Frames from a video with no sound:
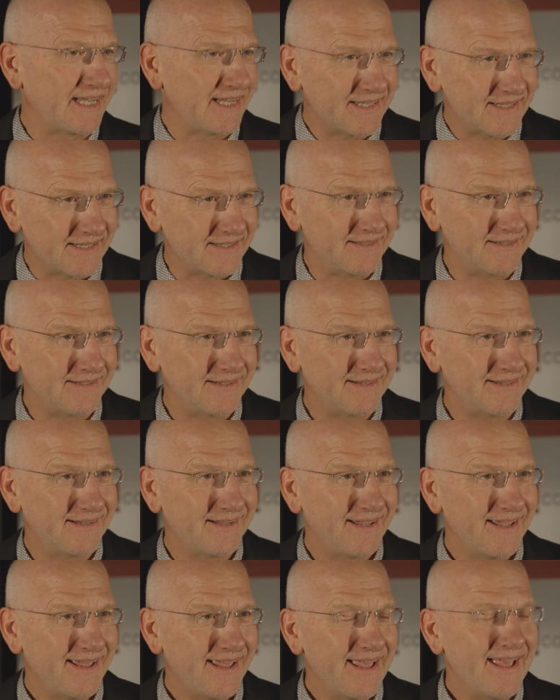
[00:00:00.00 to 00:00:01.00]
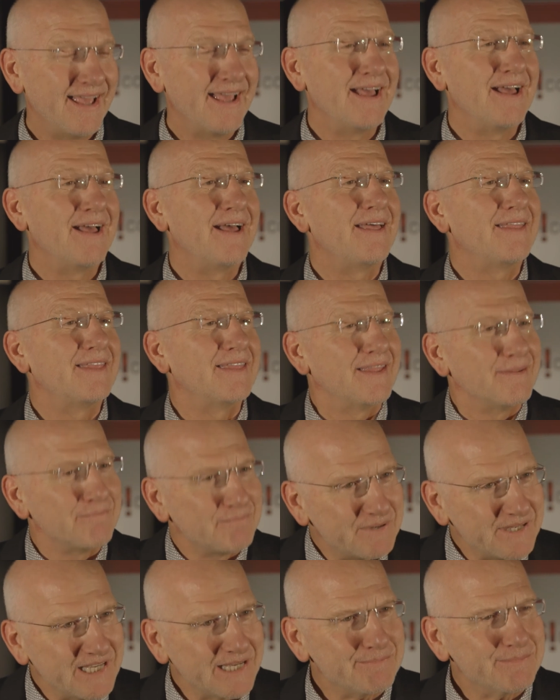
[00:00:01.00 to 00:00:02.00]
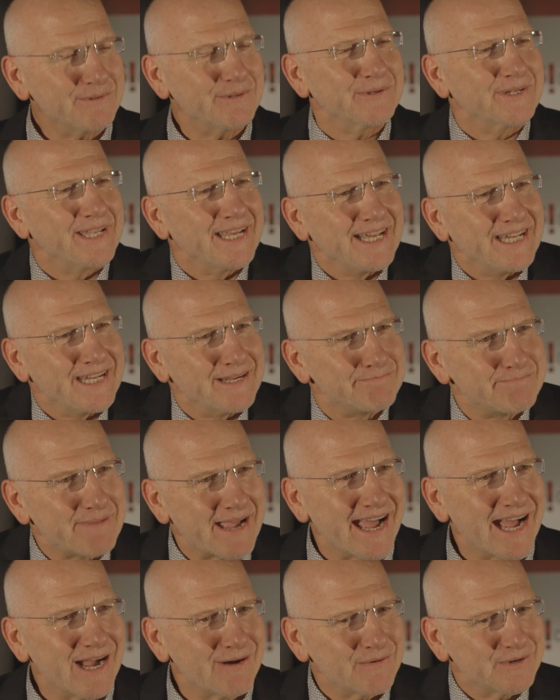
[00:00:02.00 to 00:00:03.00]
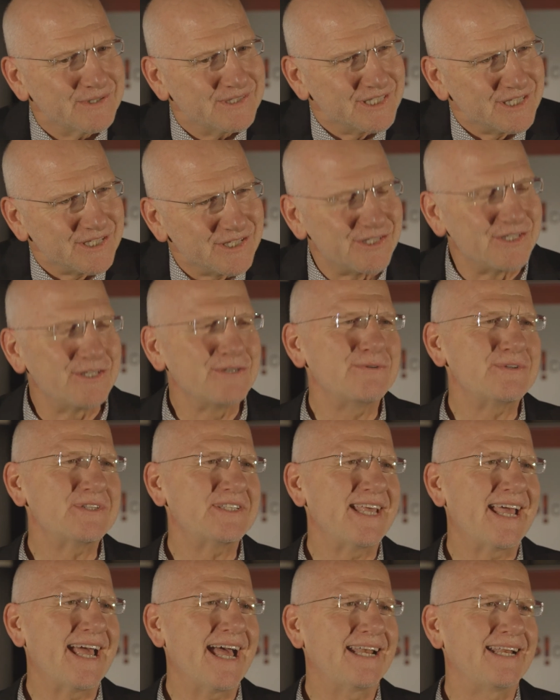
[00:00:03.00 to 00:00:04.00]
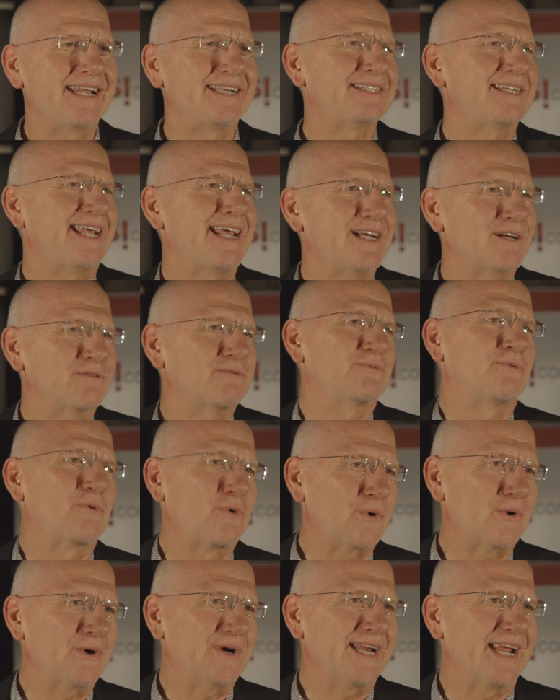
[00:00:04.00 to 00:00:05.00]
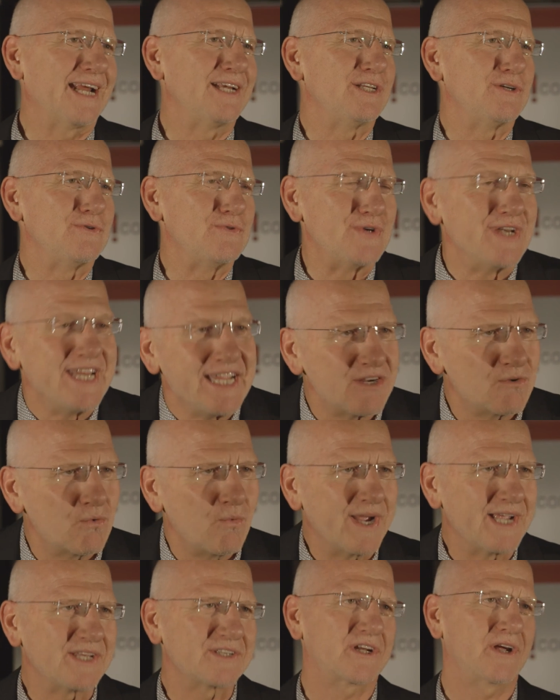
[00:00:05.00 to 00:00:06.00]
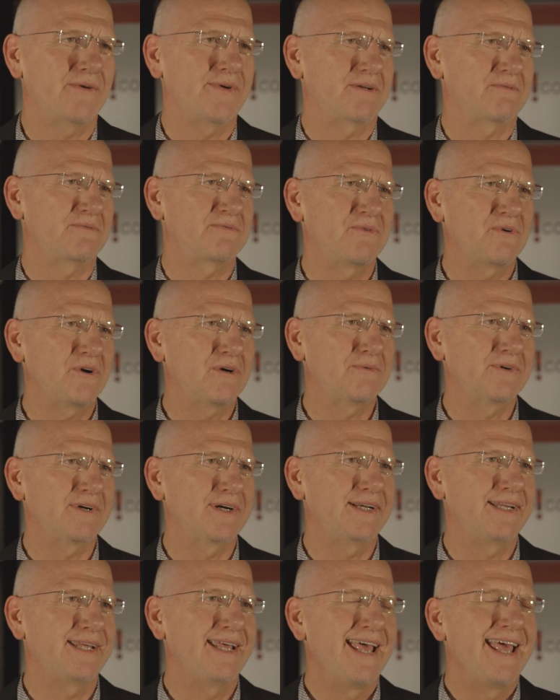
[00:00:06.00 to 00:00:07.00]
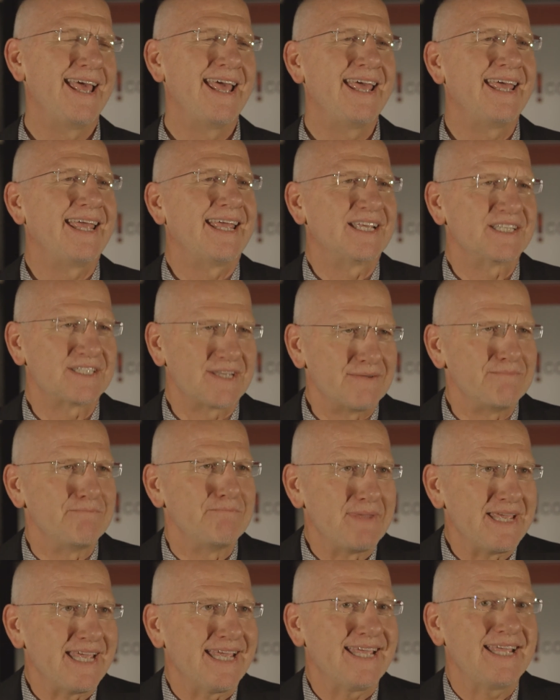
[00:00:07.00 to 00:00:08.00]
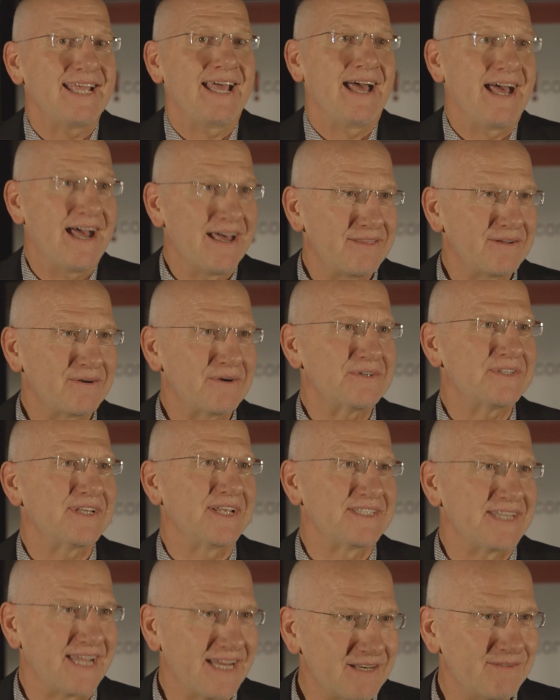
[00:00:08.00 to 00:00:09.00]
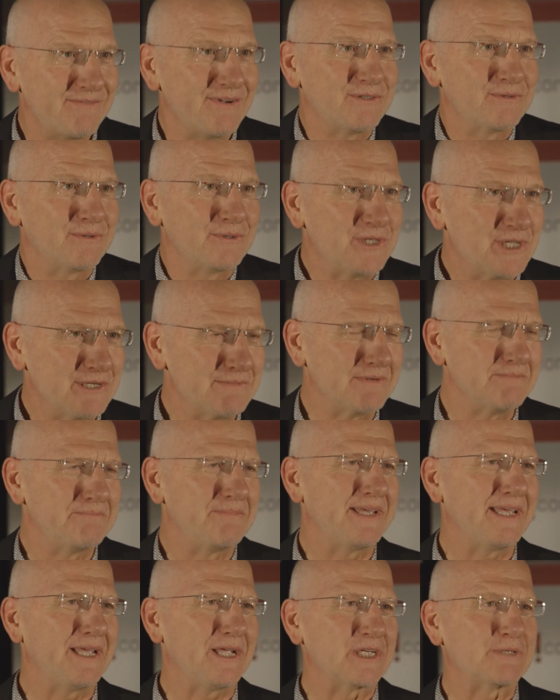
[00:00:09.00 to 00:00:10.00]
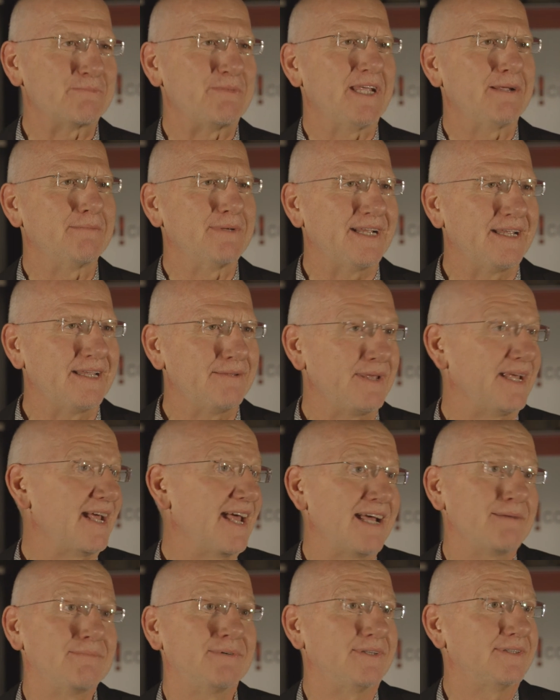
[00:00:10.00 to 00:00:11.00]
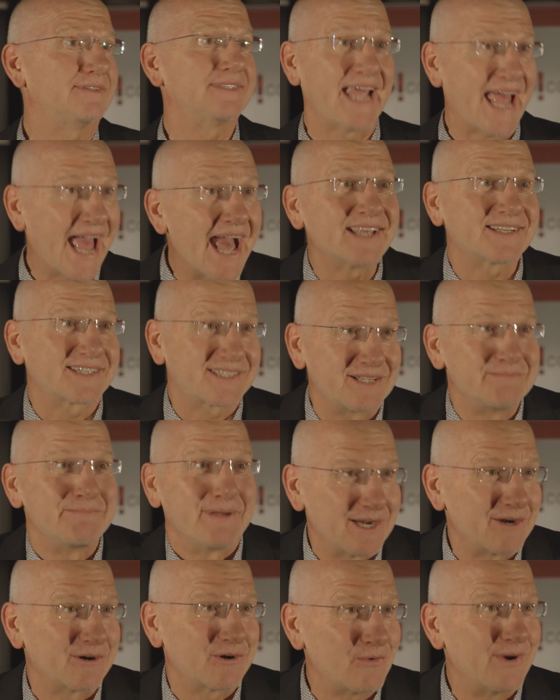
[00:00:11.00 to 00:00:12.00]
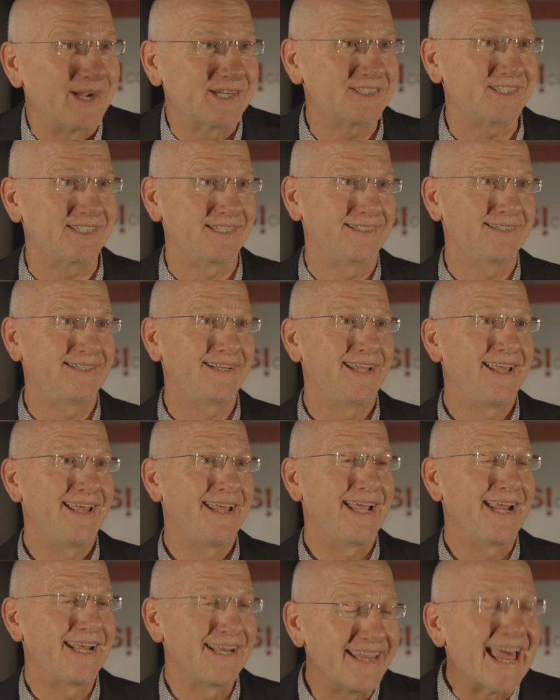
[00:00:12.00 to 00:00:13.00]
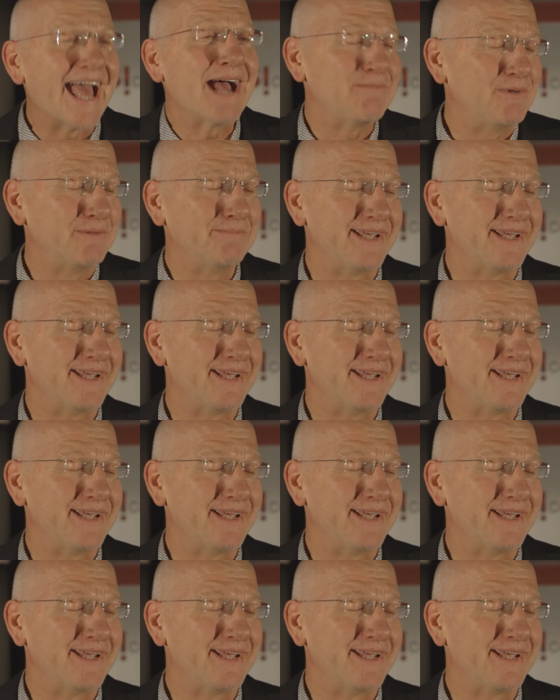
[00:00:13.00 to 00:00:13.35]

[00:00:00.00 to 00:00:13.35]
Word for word: in, people getting empowered to use that and take it forward in unique ways going forward is me, others, as individual human beings being, being able to ask the better question. And that will